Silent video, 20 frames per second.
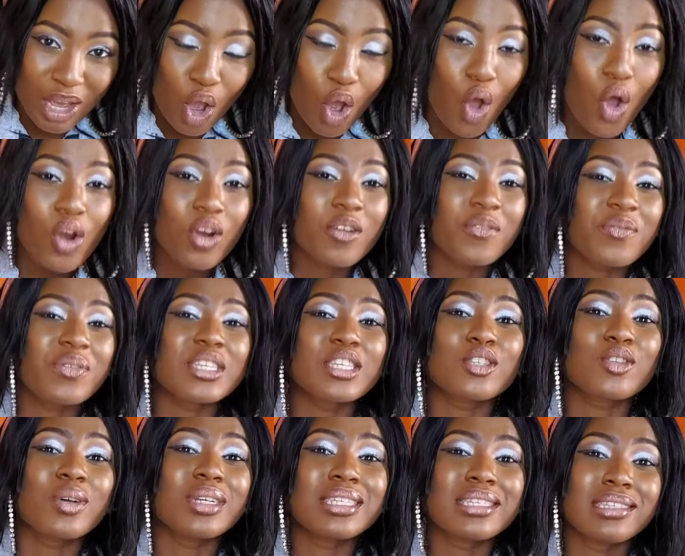All of a
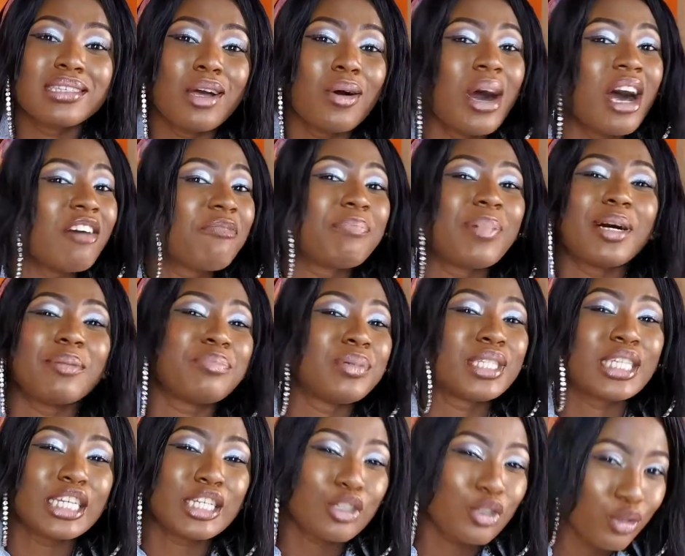sudden I'll have
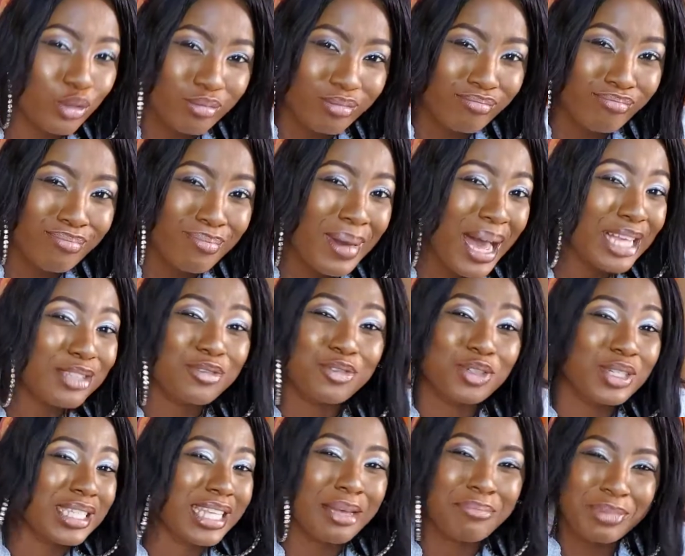palpitation. My heart will just
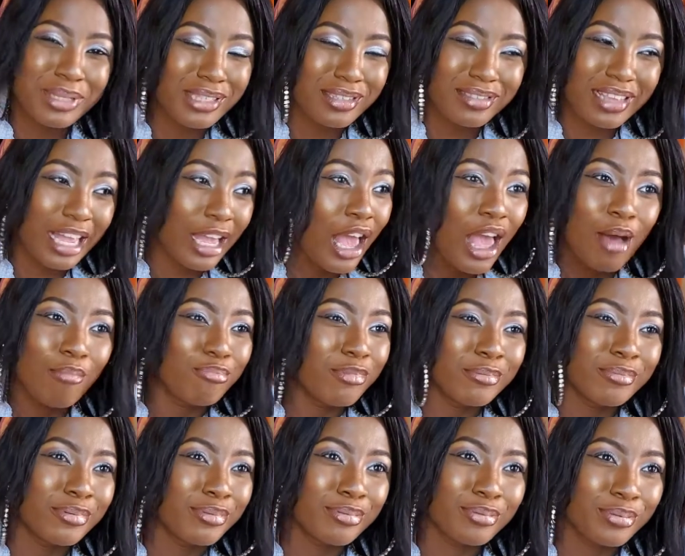start beating like boom,
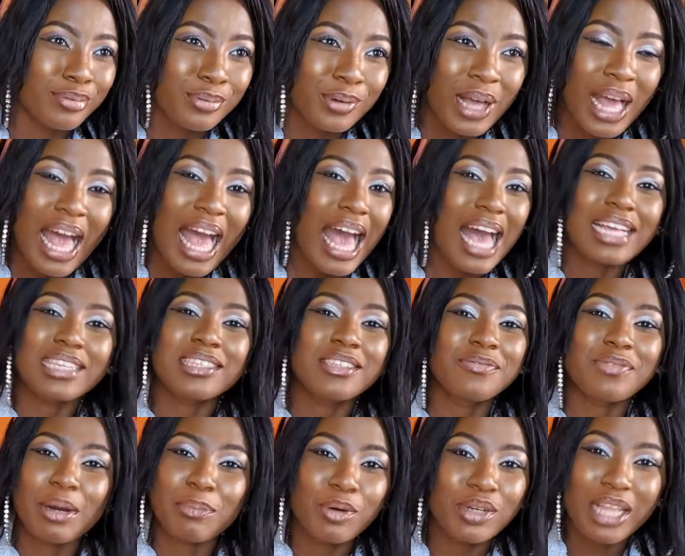boom, boom, boom, as if
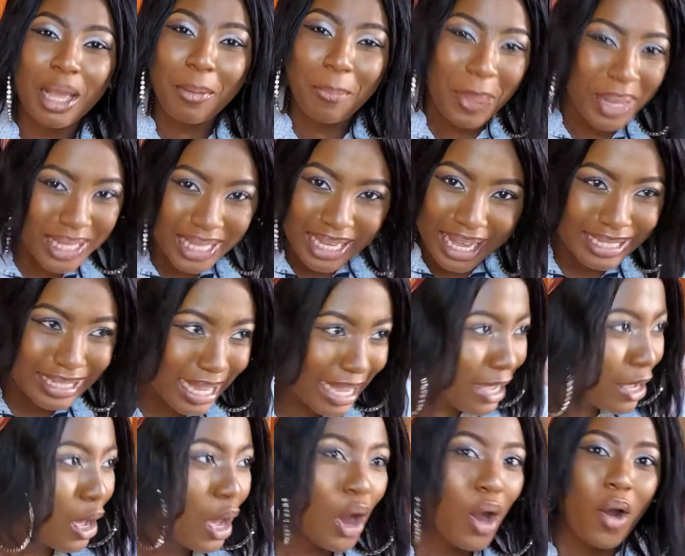I'm under panic attack,
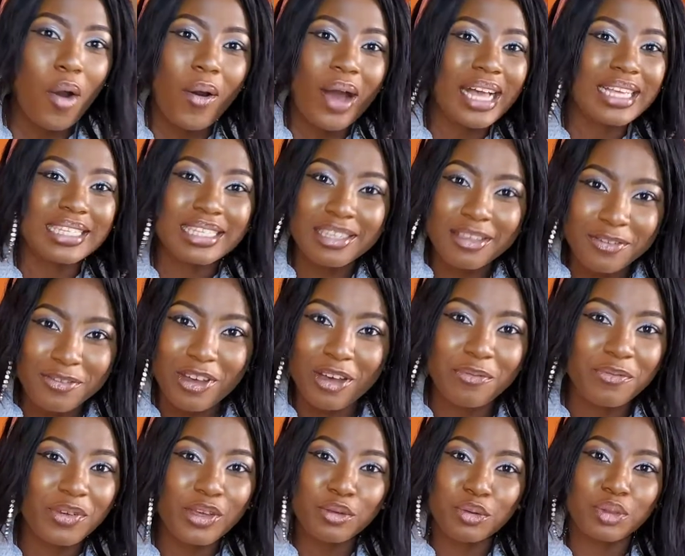or as if I'm
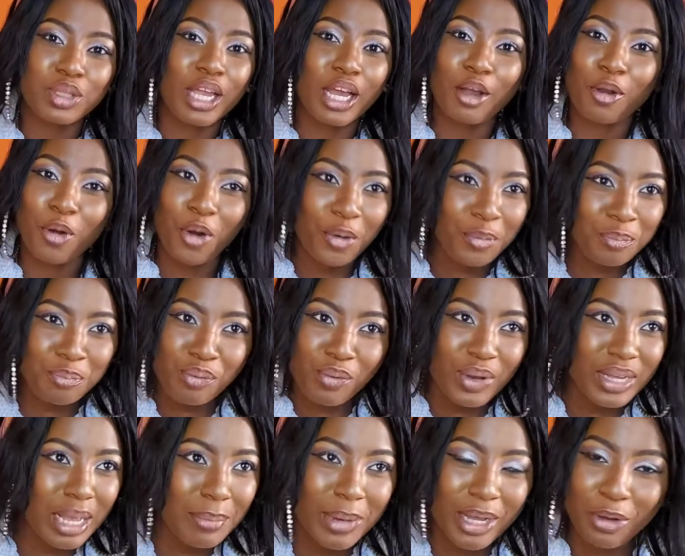faced with a gunpoint.
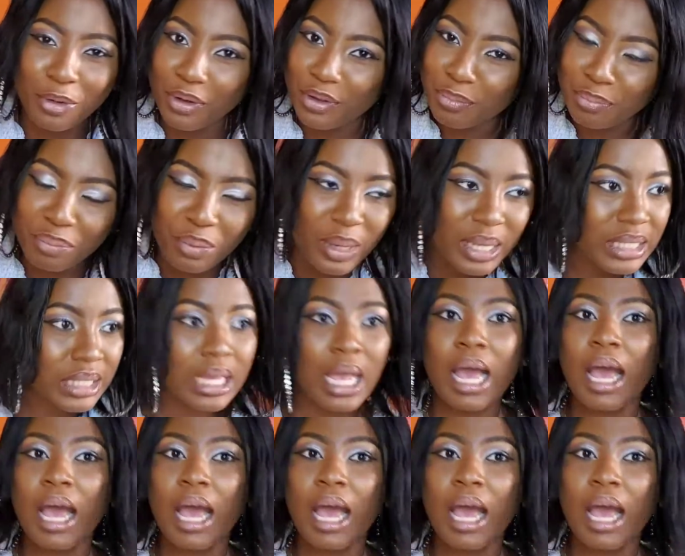I'm at gunpoint.